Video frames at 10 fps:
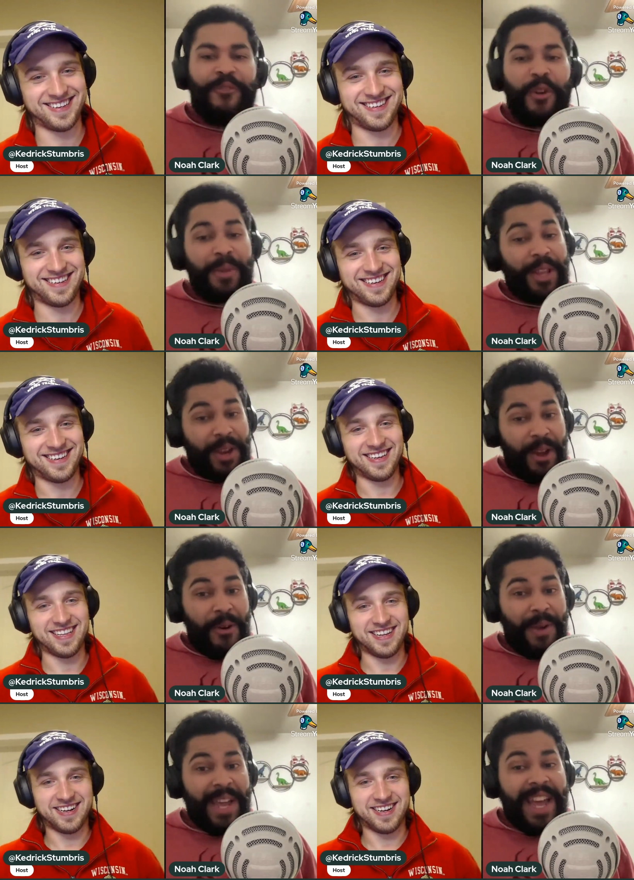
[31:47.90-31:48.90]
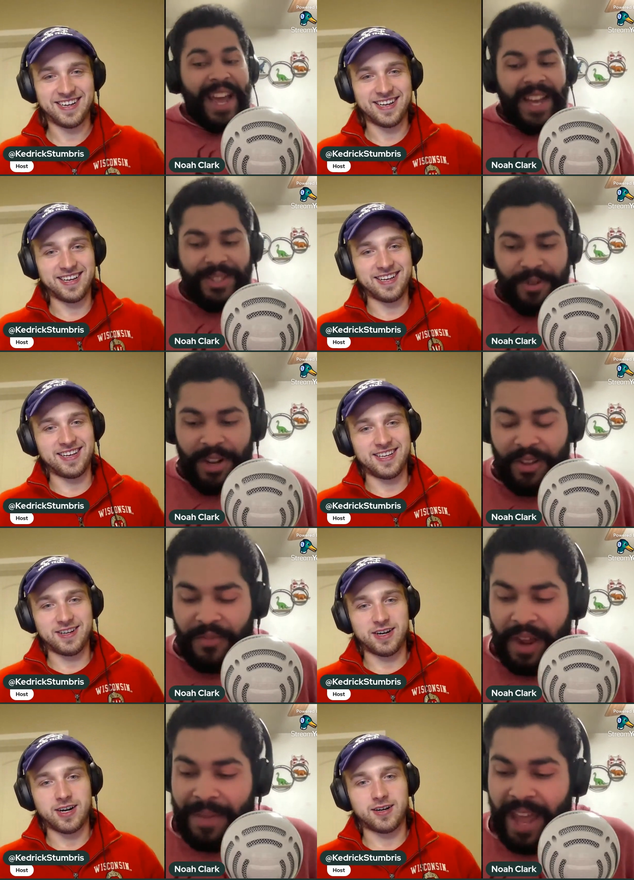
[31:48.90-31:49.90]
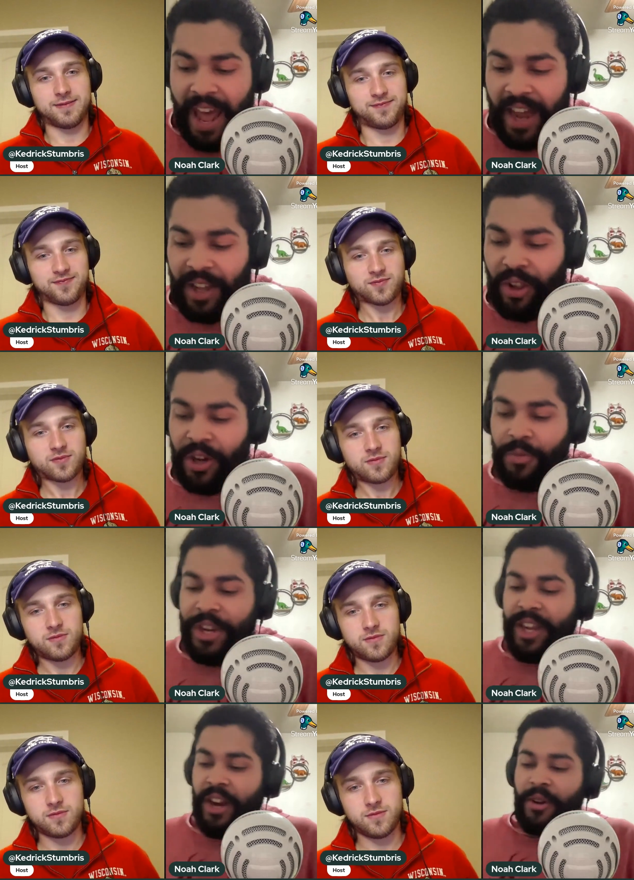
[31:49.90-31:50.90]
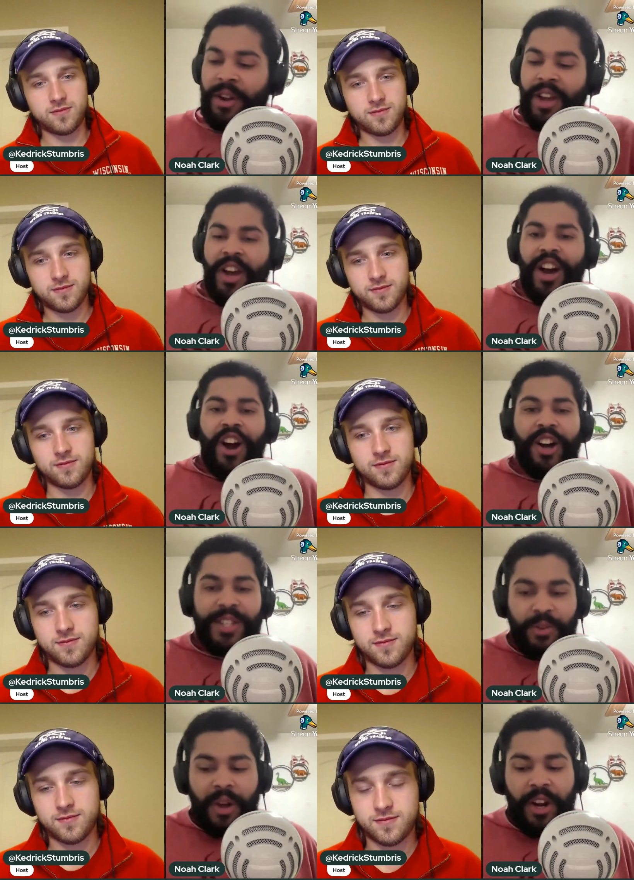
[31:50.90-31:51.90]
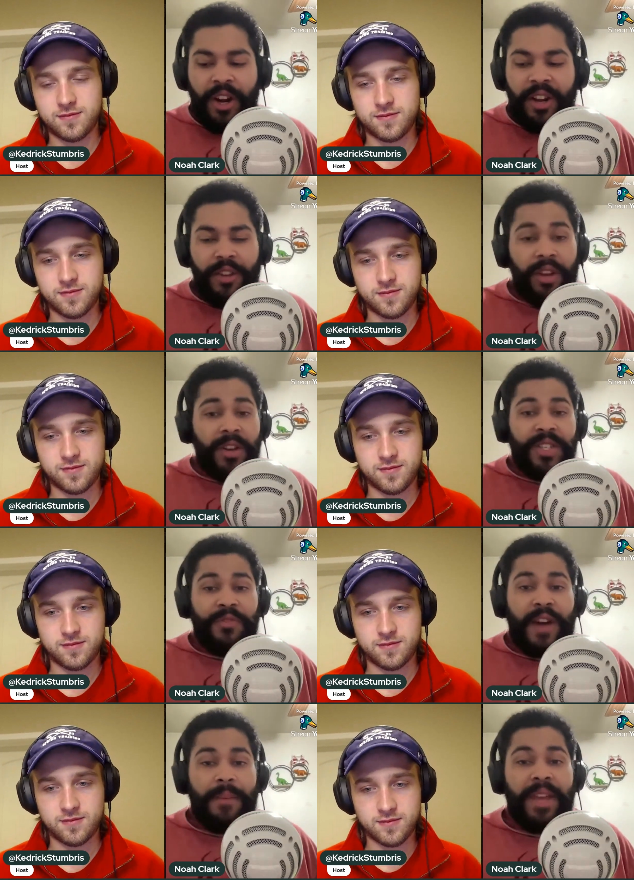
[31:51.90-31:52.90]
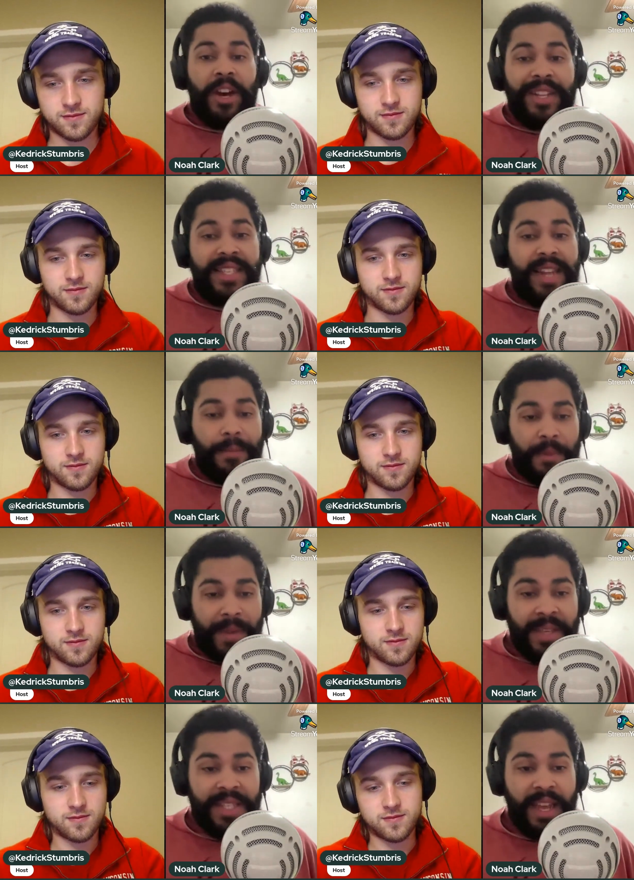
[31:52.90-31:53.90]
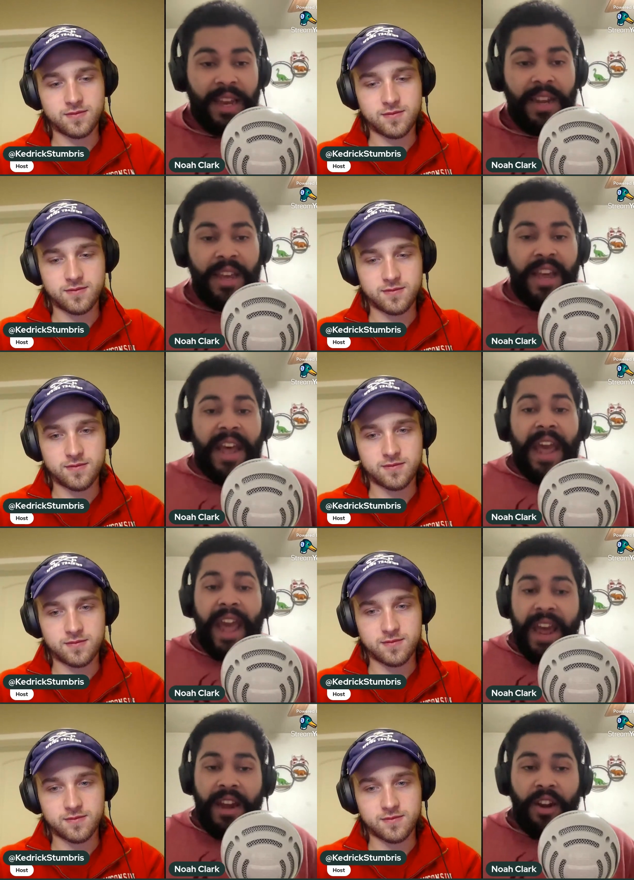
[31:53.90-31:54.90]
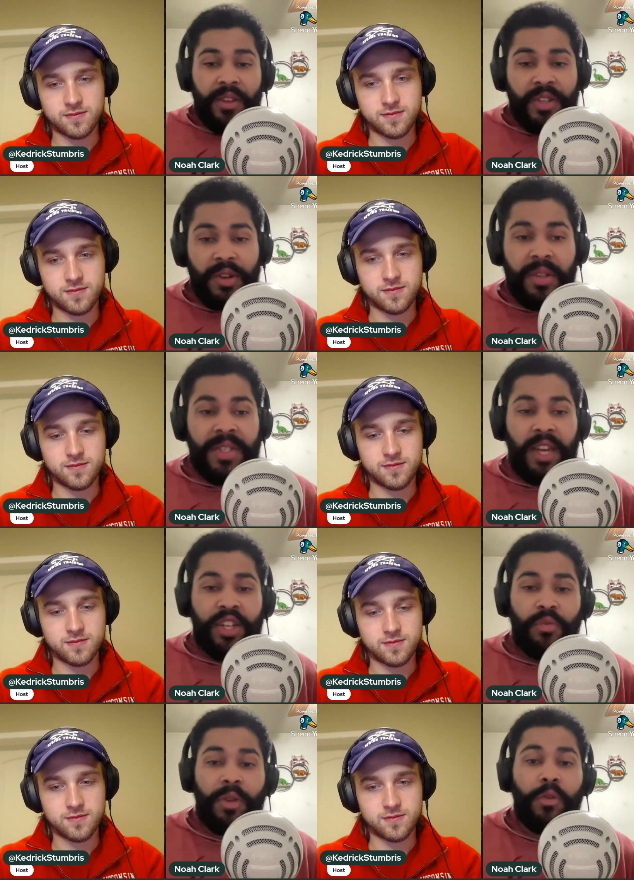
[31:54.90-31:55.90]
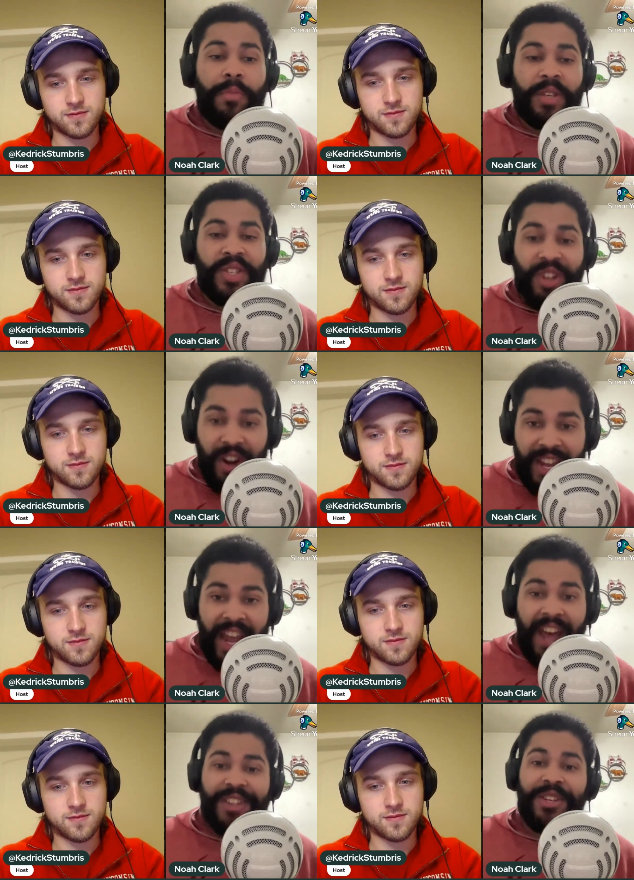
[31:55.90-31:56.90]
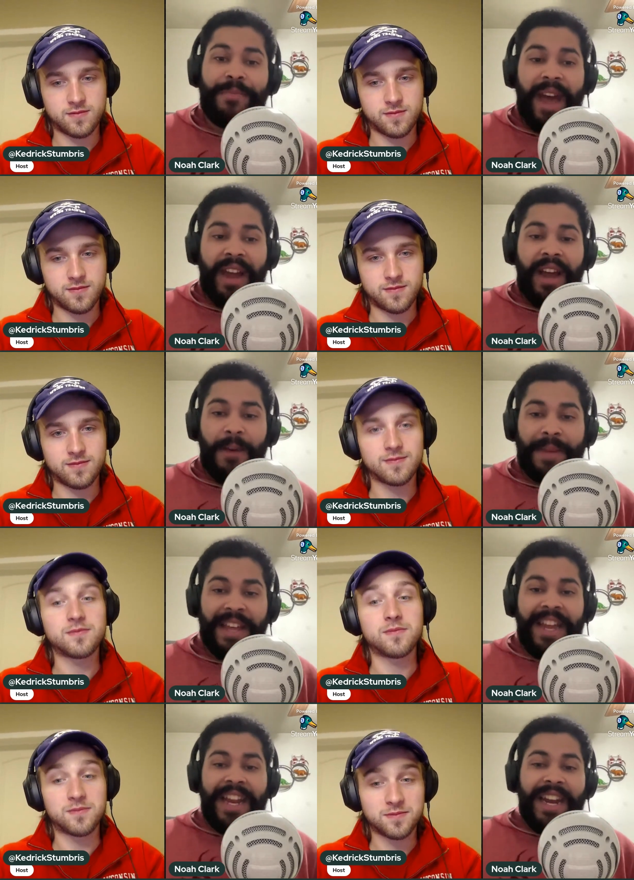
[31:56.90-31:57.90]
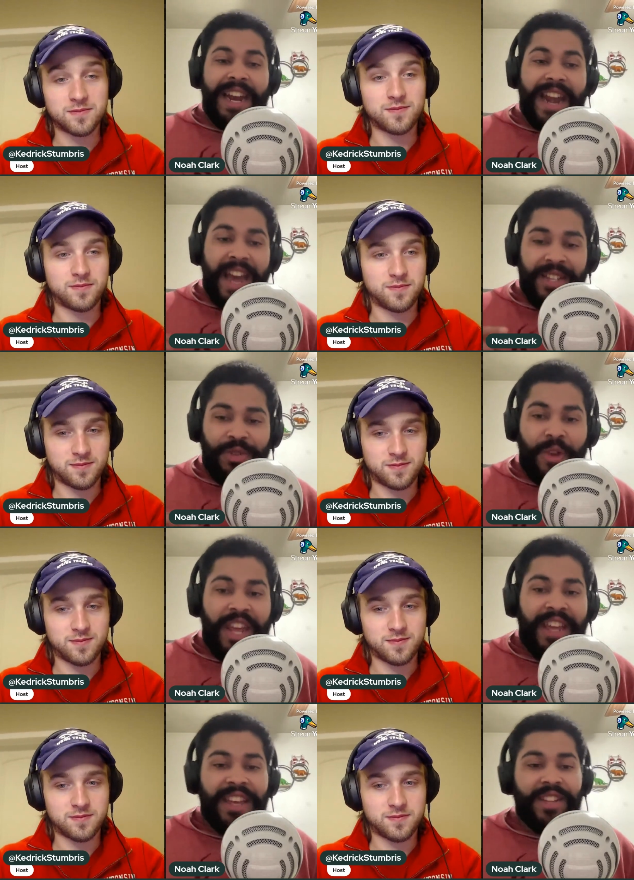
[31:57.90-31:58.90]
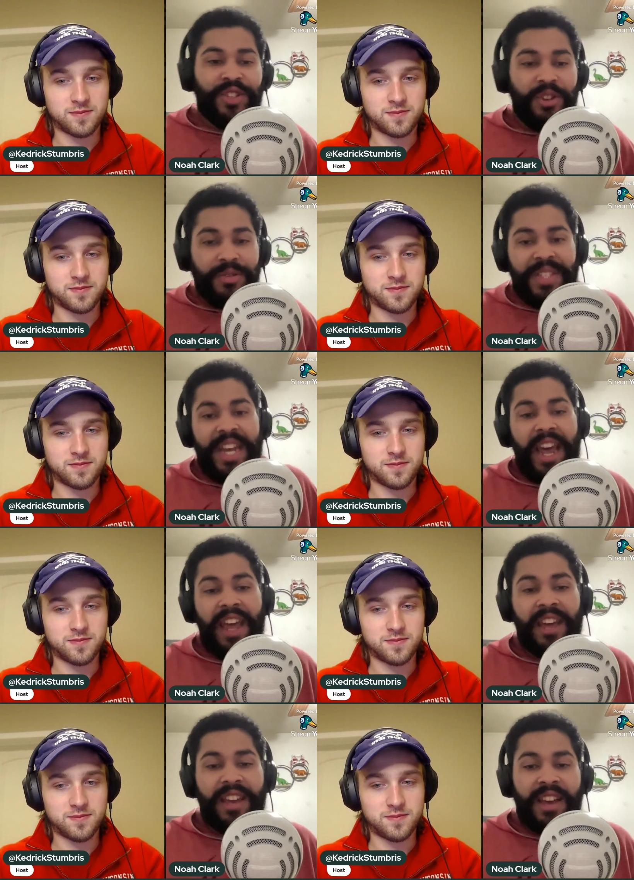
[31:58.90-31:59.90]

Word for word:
Speaker 1: formerly known as Twitter. You can find me at Clark Rigo on Twitter. You can also find me on Snap the Pigskin and on the student section. We will be starting actually back up next week, Tuesday,